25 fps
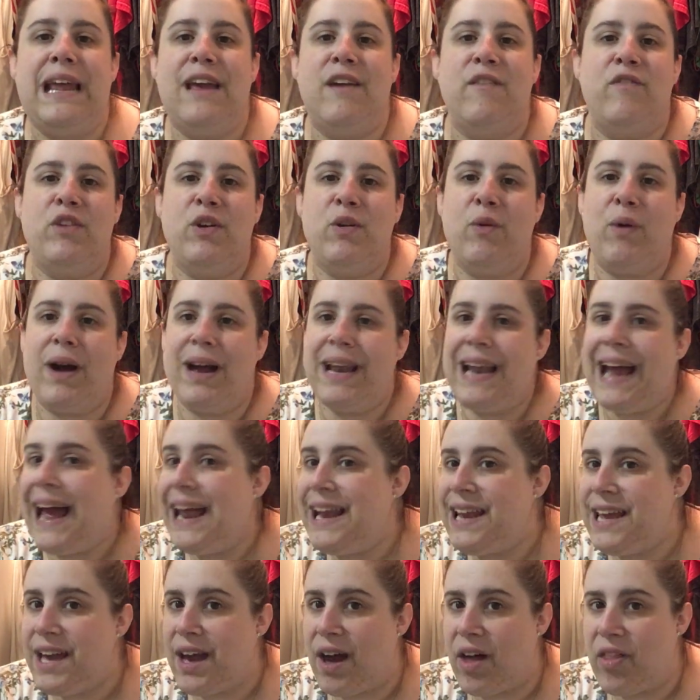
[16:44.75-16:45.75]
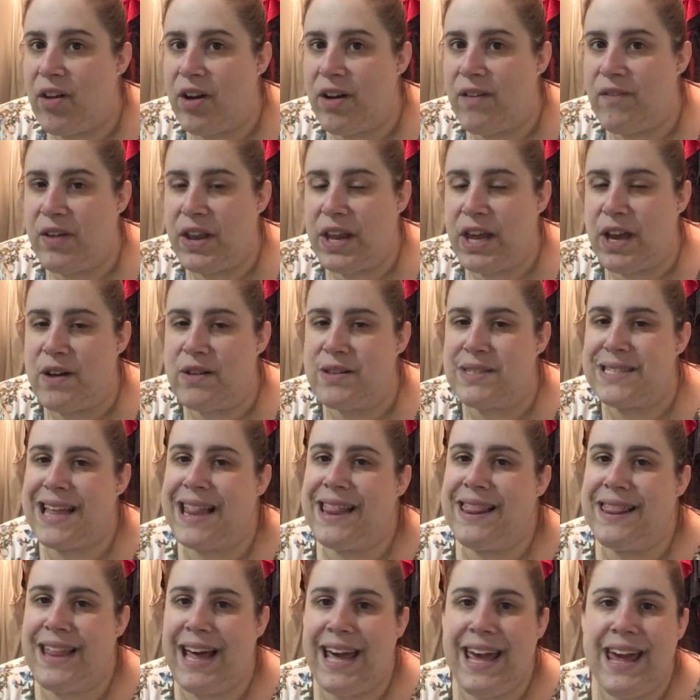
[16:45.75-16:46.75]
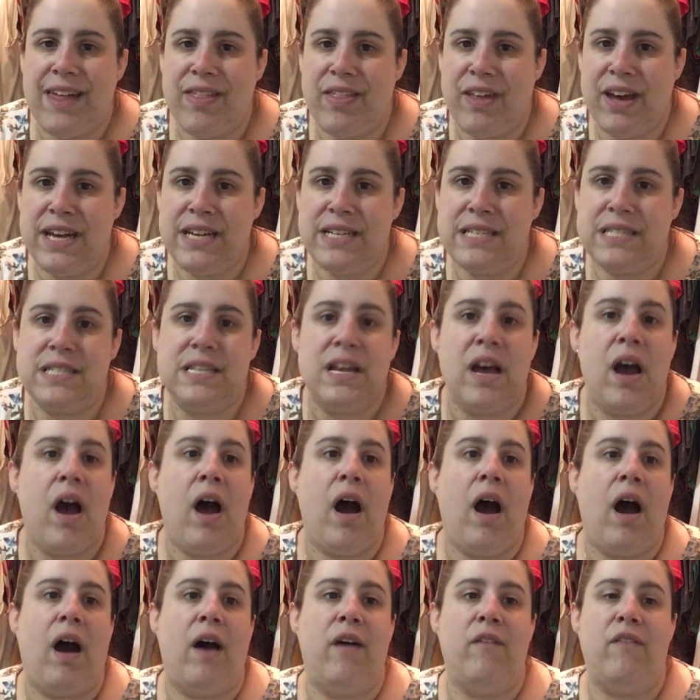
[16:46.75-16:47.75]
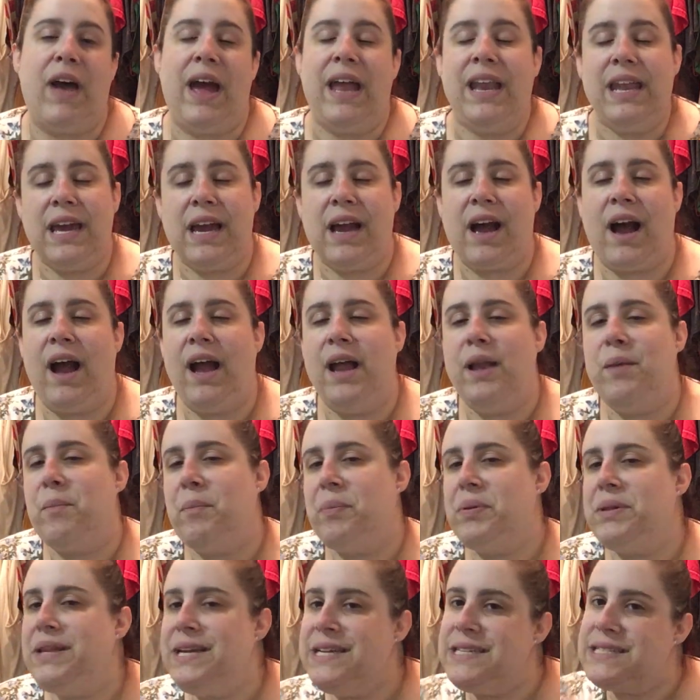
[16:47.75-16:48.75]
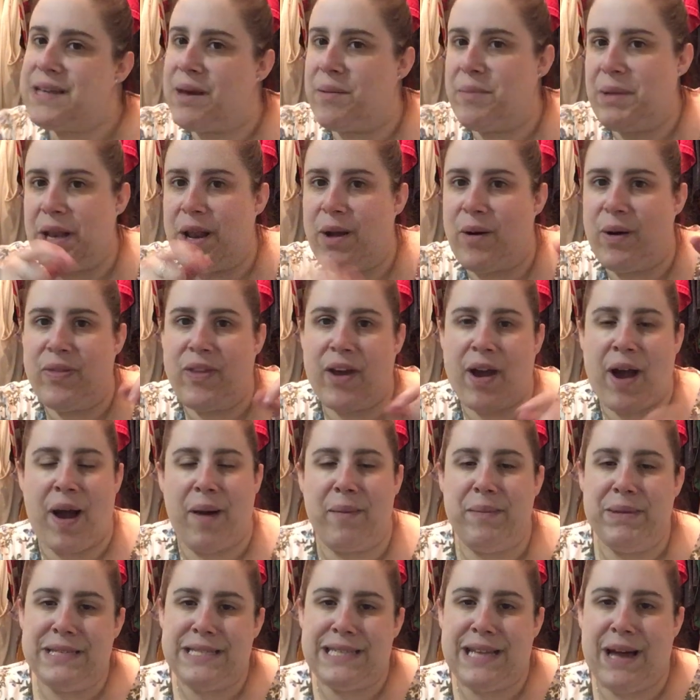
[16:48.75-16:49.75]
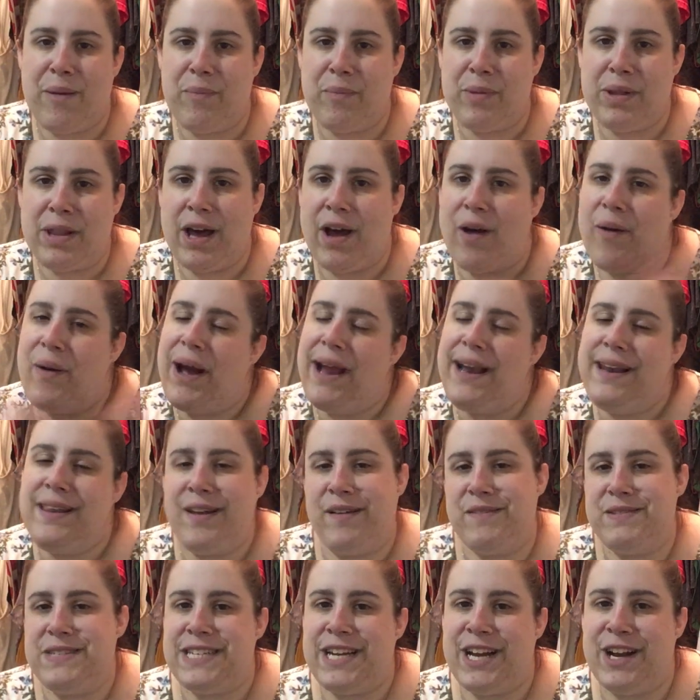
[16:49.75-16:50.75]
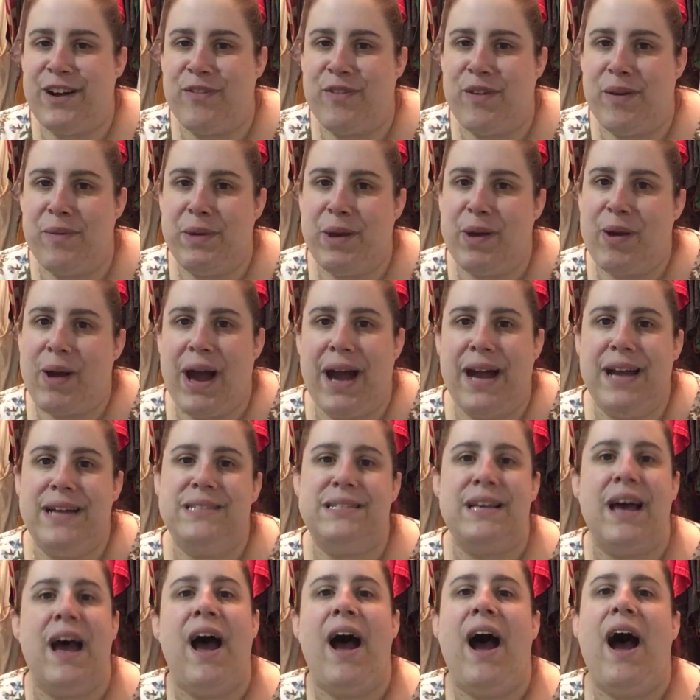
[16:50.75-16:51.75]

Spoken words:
If you want any other videos like this of any kind, please let me know in the comments down below. I'd love to hear from you guys.